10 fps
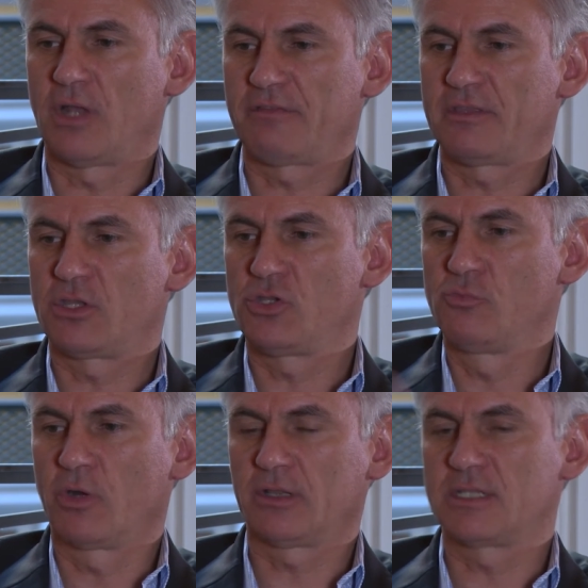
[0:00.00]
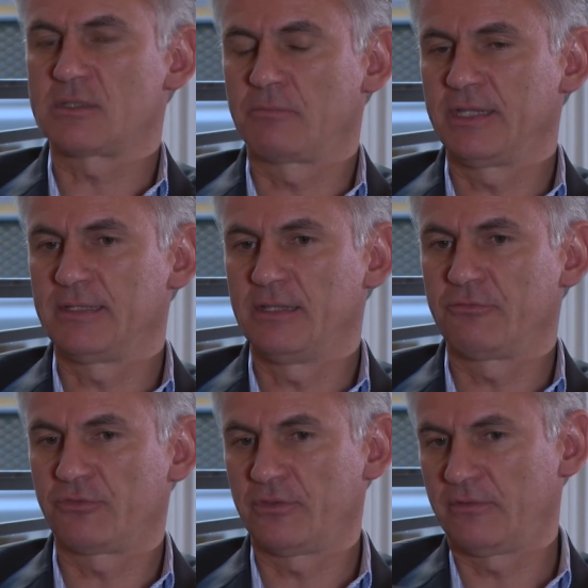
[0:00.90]
I think the new model is completely
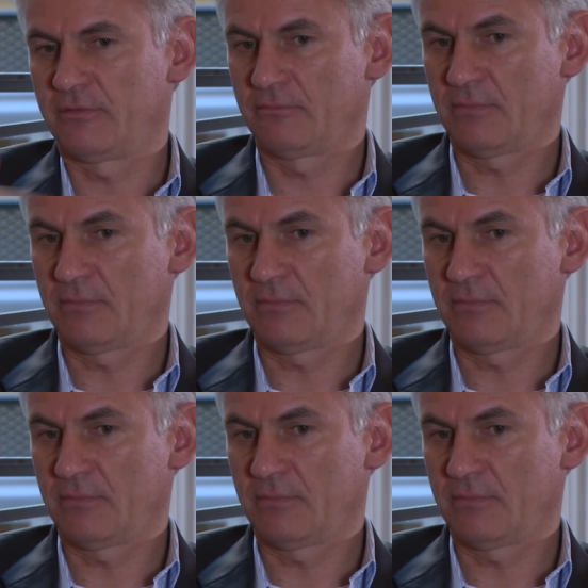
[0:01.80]
different.